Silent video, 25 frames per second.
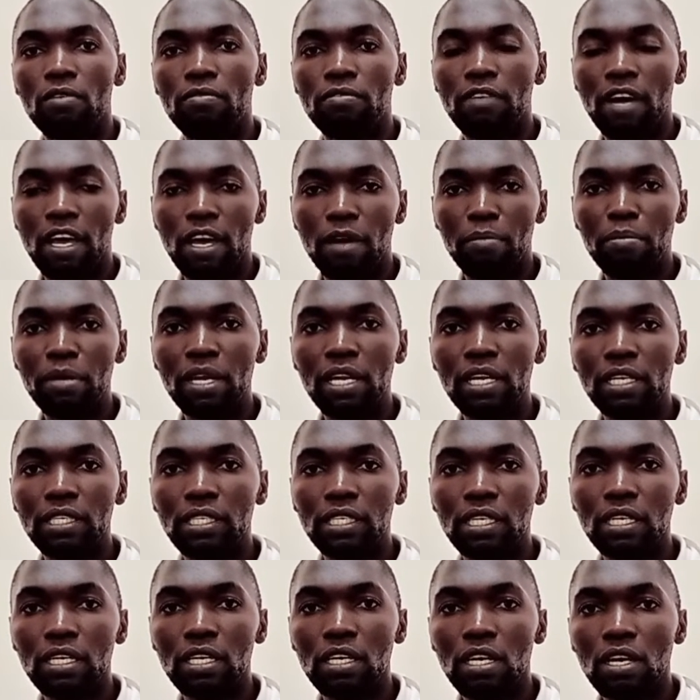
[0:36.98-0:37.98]

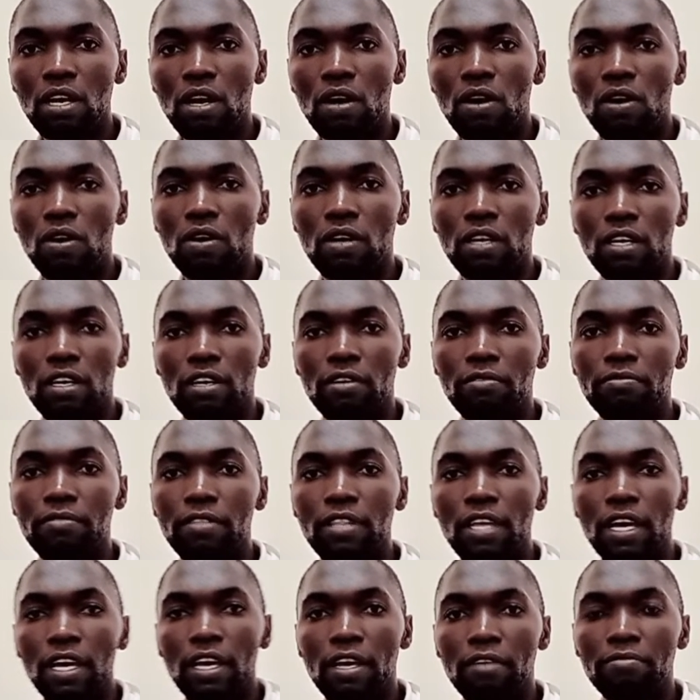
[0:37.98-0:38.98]
viability, or if
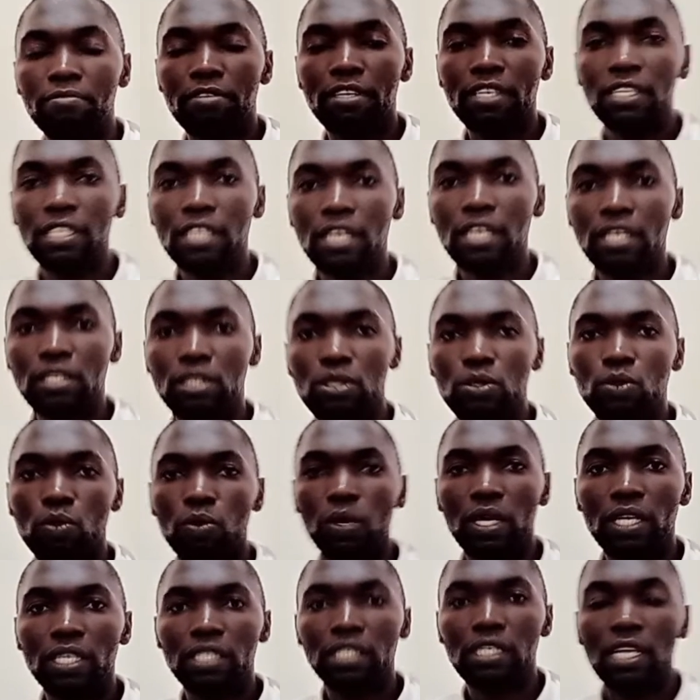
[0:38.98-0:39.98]
the fetus
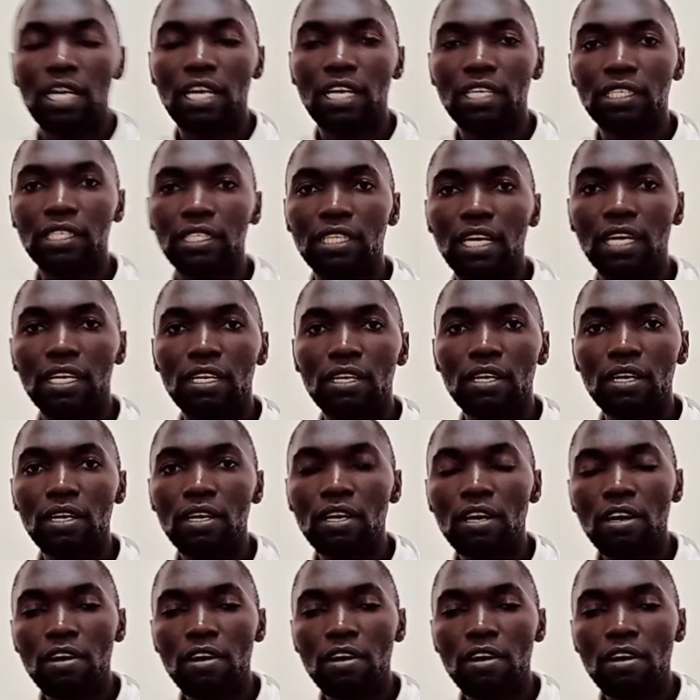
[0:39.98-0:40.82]
weighs less than